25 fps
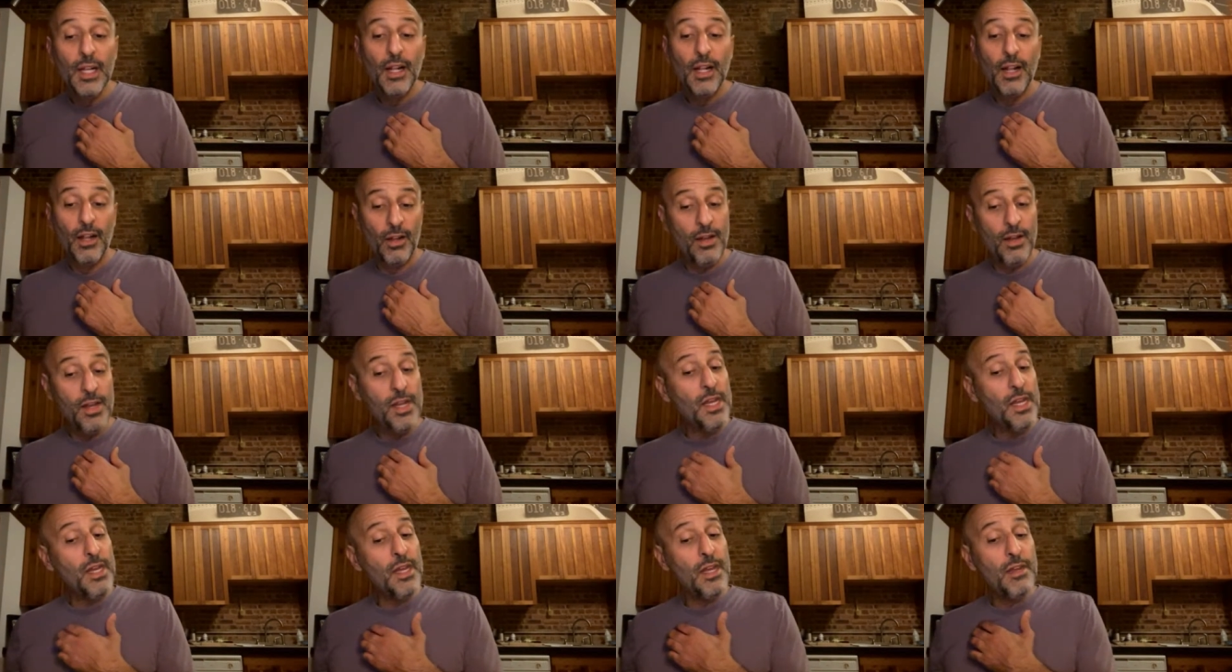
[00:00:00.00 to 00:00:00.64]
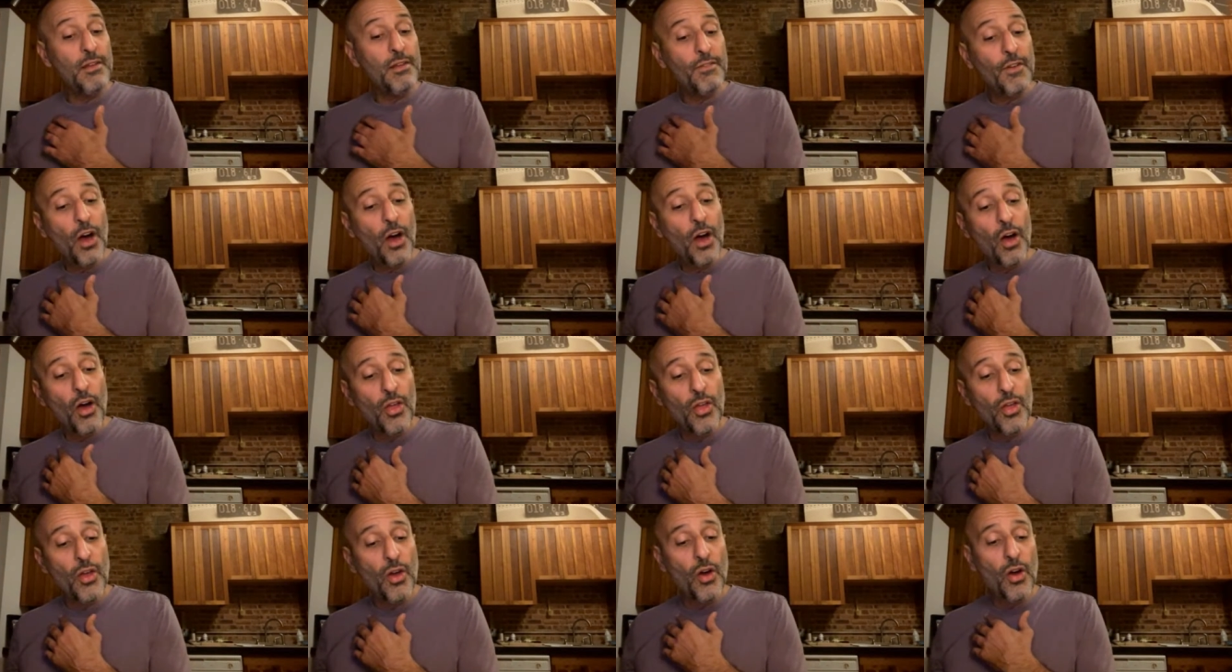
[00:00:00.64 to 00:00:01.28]
Leave
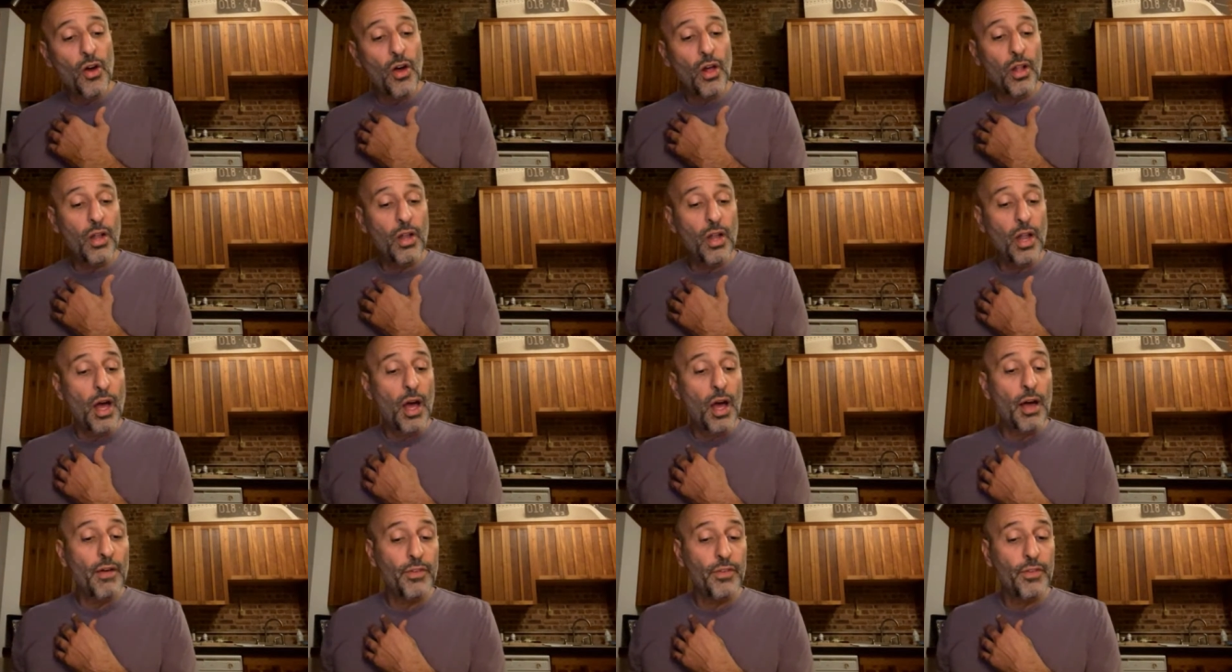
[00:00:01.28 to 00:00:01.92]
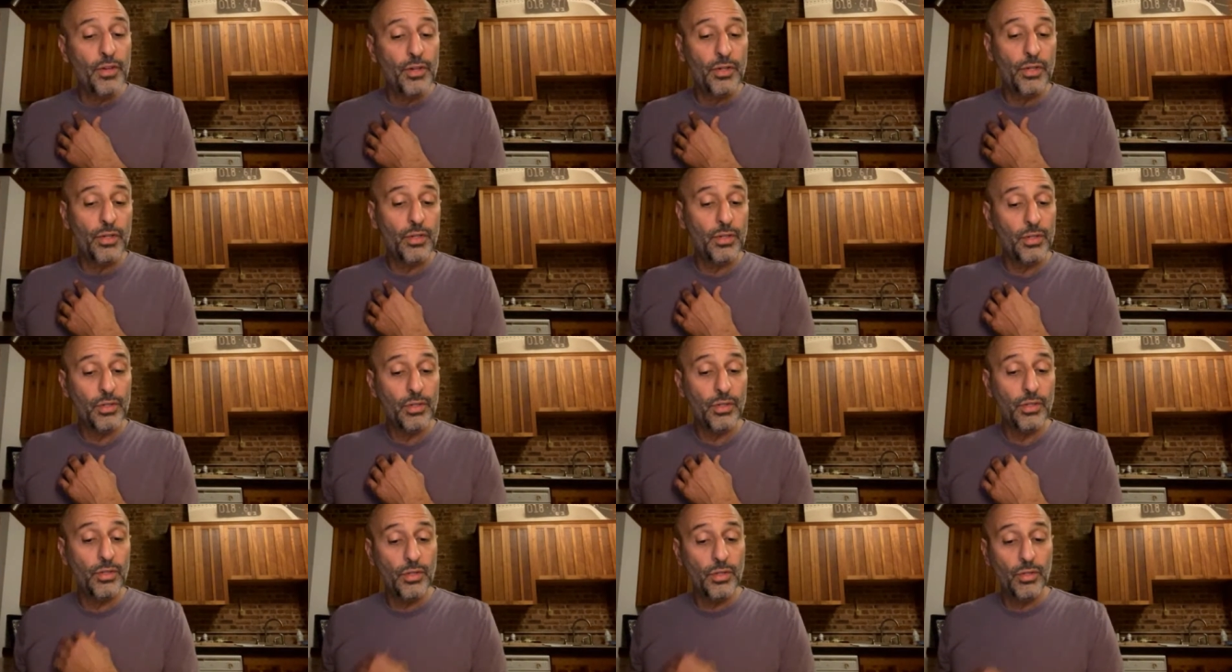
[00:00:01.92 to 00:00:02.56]
all your
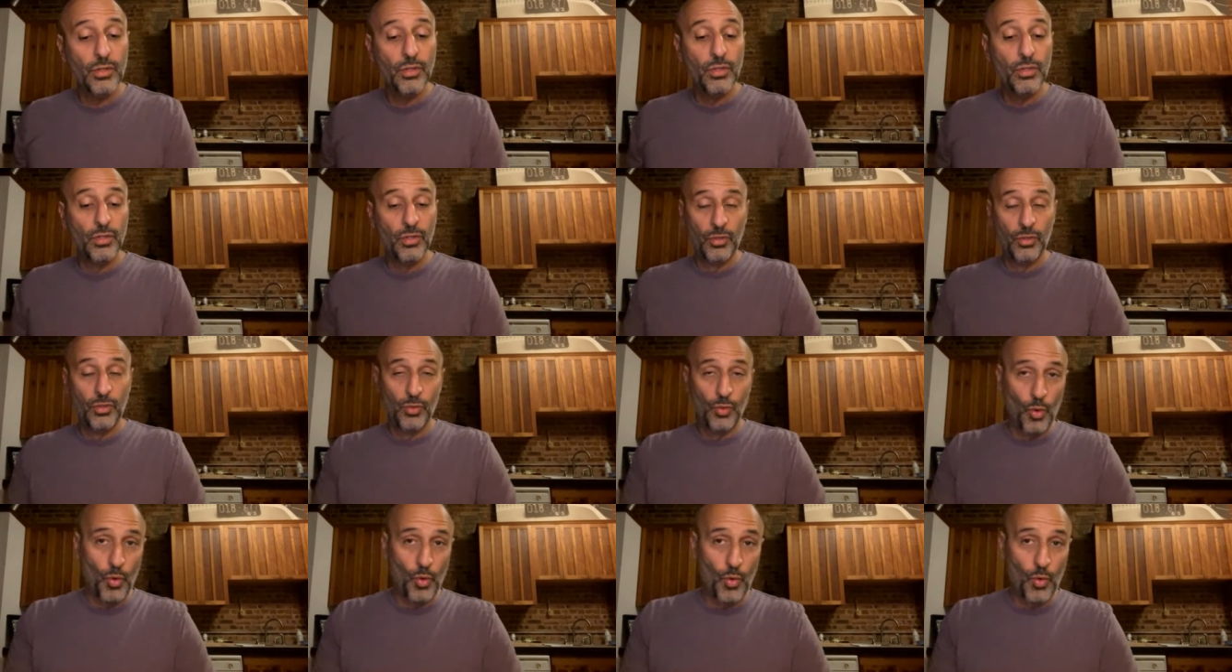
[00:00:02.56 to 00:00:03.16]
lovers